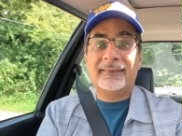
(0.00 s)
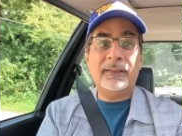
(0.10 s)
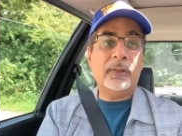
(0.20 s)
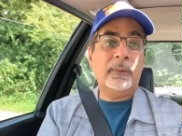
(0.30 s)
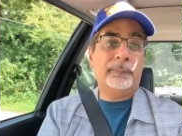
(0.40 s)

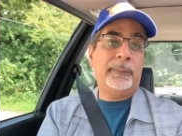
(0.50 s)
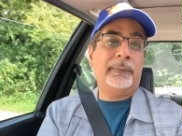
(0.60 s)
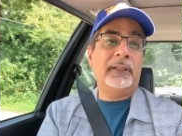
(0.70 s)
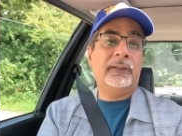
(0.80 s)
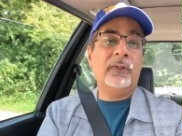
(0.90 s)
still
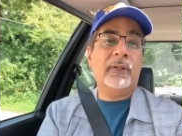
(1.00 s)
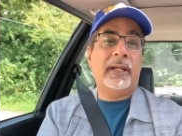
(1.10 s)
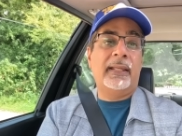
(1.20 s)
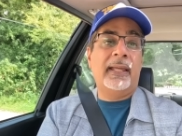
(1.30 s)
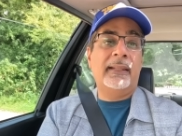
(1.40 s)
people ignore
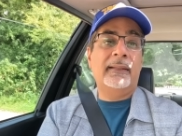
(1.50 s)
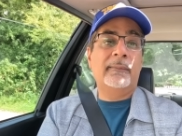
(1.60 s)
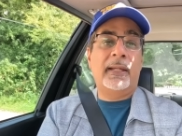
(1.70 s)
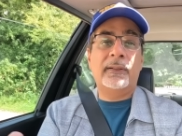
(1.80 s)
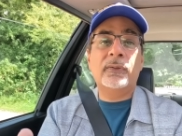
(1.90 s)
it.
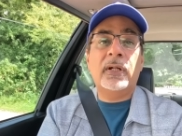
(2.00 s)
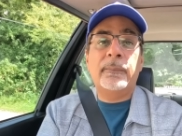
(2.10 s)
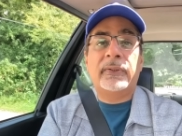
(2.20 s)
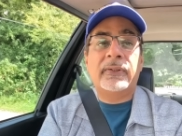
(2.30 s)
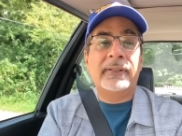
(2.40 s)
And they ignore
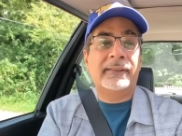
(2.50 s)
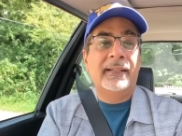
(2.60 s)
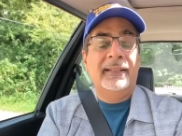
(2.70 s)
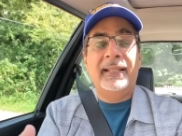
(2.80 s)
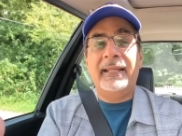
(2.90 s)
it because
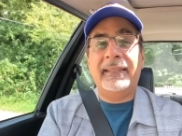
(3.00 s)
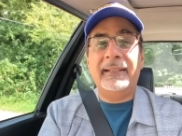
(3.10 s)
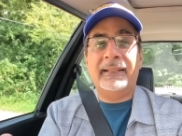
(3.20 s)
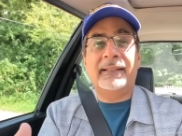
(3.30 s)
they think